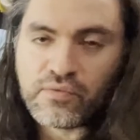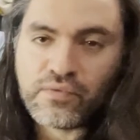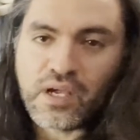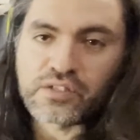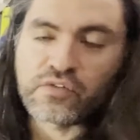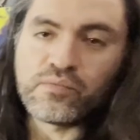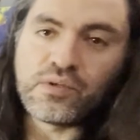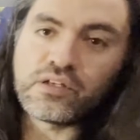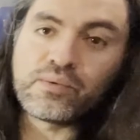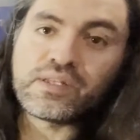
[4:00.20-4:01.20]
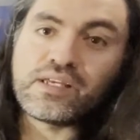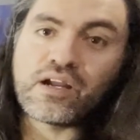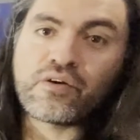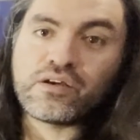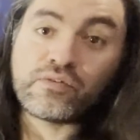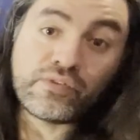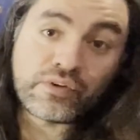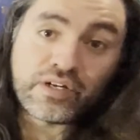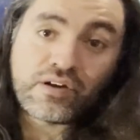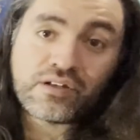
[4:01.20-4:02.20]
If you guys are familiar with the area, if you're
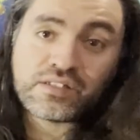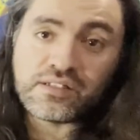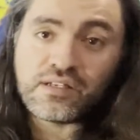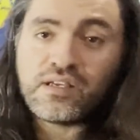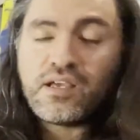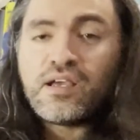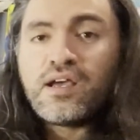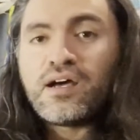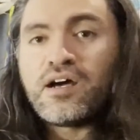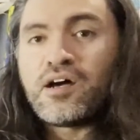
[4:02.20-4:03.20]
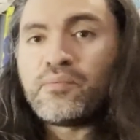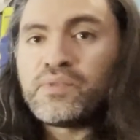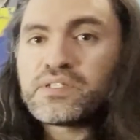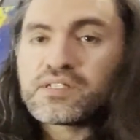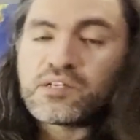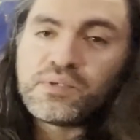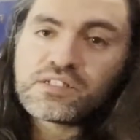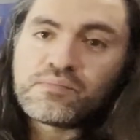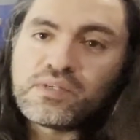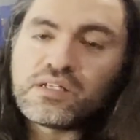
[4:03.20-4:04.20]
in Austin, this is going to be
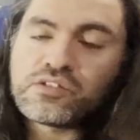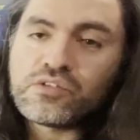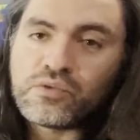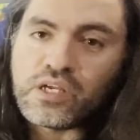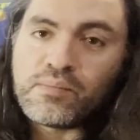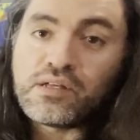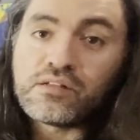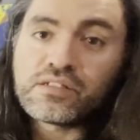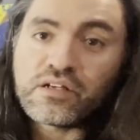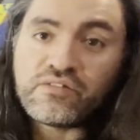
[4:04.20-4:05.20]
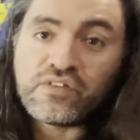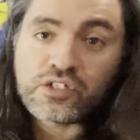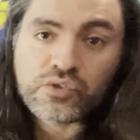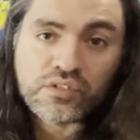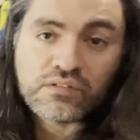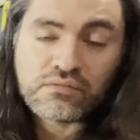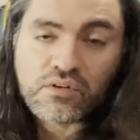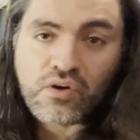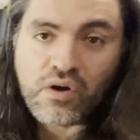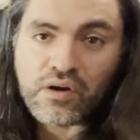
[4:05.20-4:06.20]
submitted to a military veteran
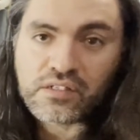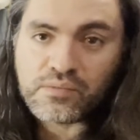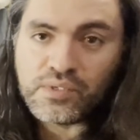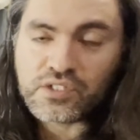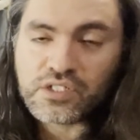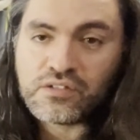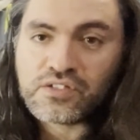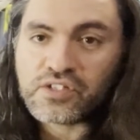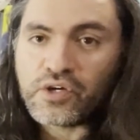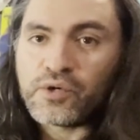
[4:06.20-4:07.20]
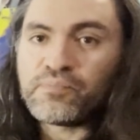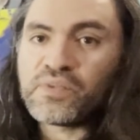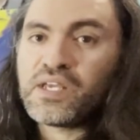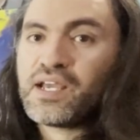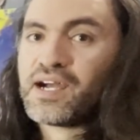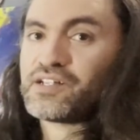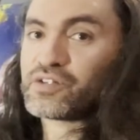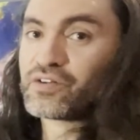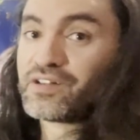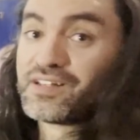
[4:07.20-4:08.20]
art exhibition. So I
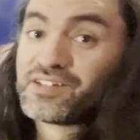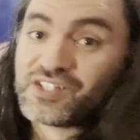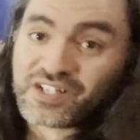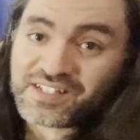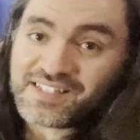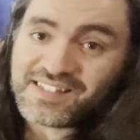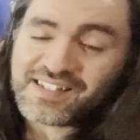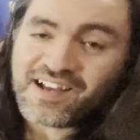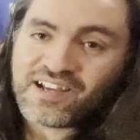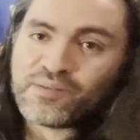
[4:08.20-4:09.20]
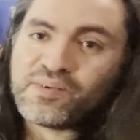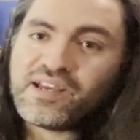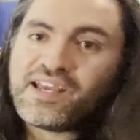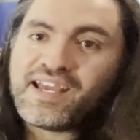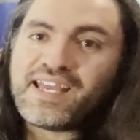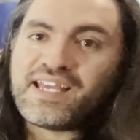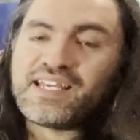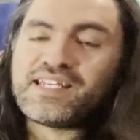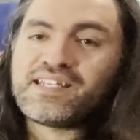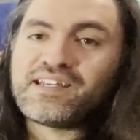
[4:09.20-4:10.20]
turned it in just in time,
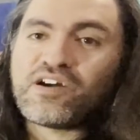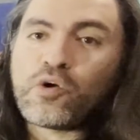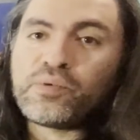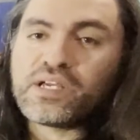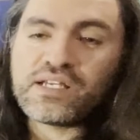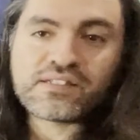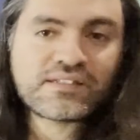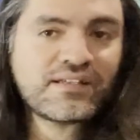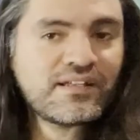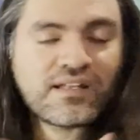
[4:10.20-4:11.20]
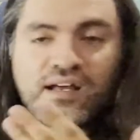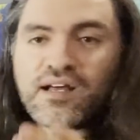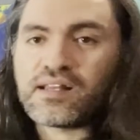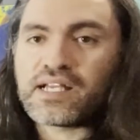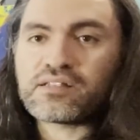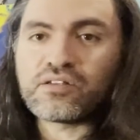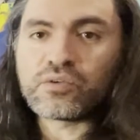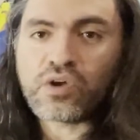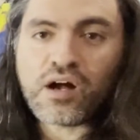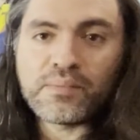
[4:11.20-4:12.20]
and hope you guys liked the little
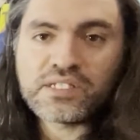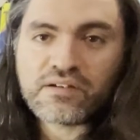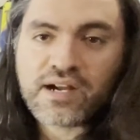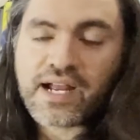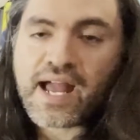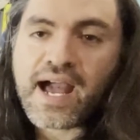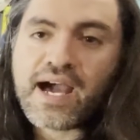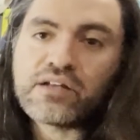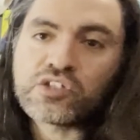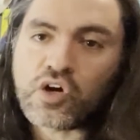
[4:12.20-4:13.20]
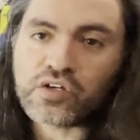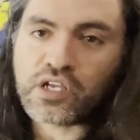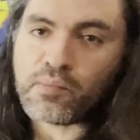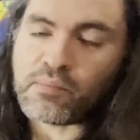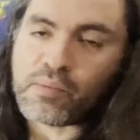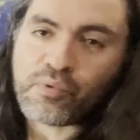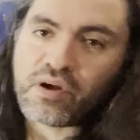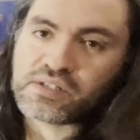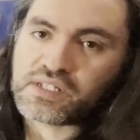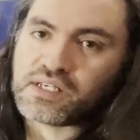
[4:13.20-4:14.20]
commentary I had talking about my
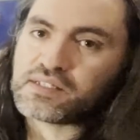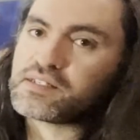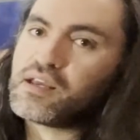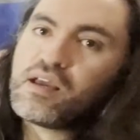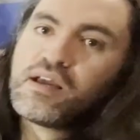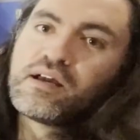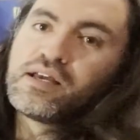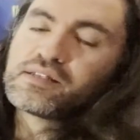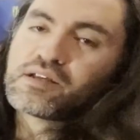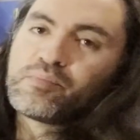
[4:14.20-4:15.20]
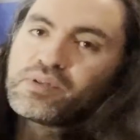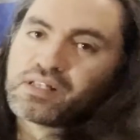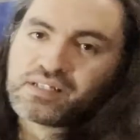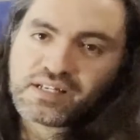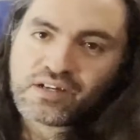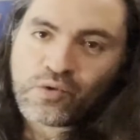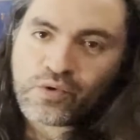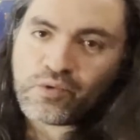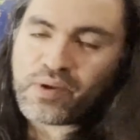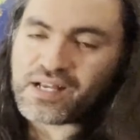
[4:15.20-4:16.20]
process. It's completely done in
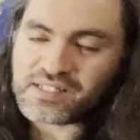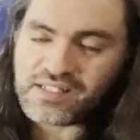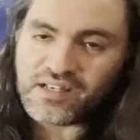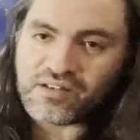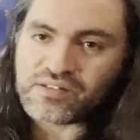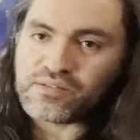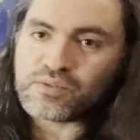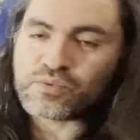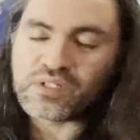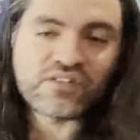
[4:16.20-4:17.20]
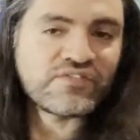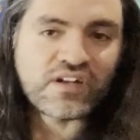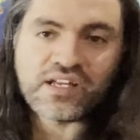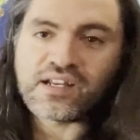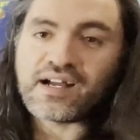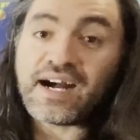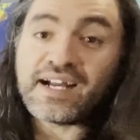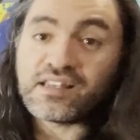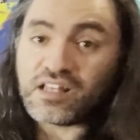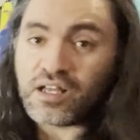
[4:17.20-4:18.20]
oil pastels. It was really fun. I
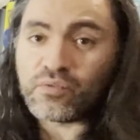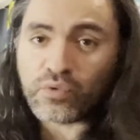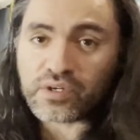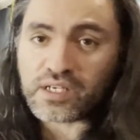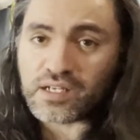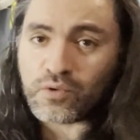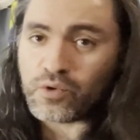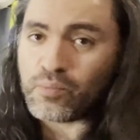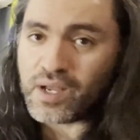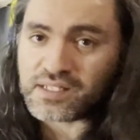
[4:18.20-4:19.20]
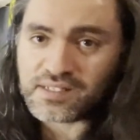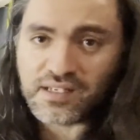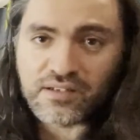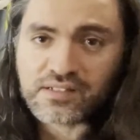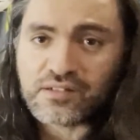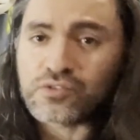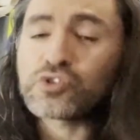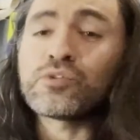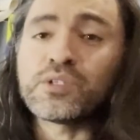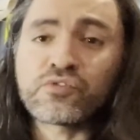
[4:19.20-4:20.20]
love working in oil pastels because there's so
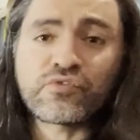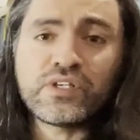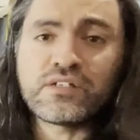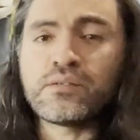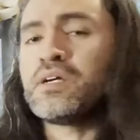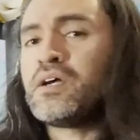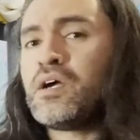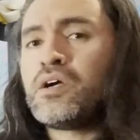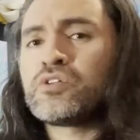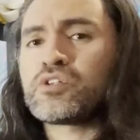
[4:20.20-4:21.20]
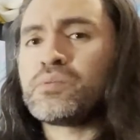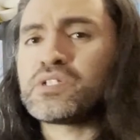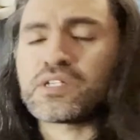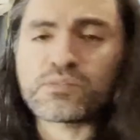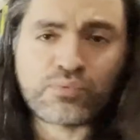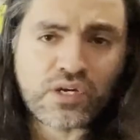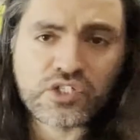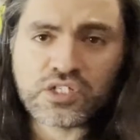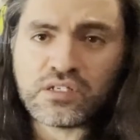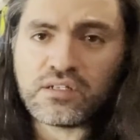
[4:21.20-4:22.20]
much freedom, so much
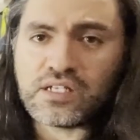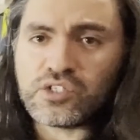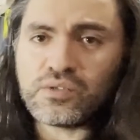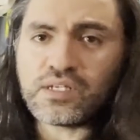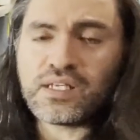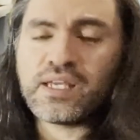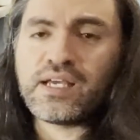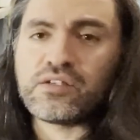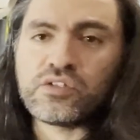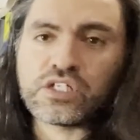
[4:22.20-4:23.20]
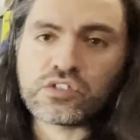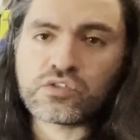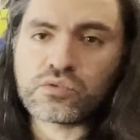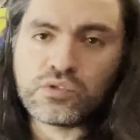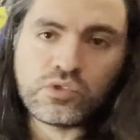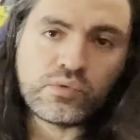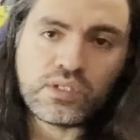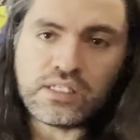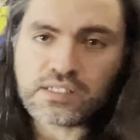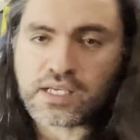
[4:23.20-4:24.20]
expression that you can get just through doing
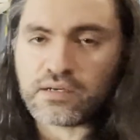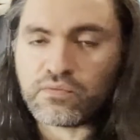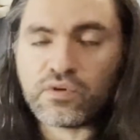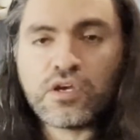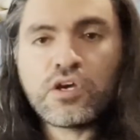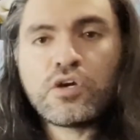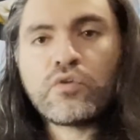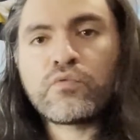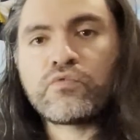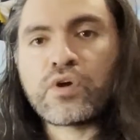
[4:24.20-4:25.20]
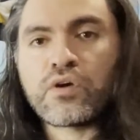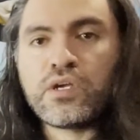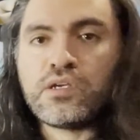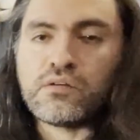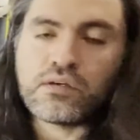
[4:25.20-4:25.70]
these kind of very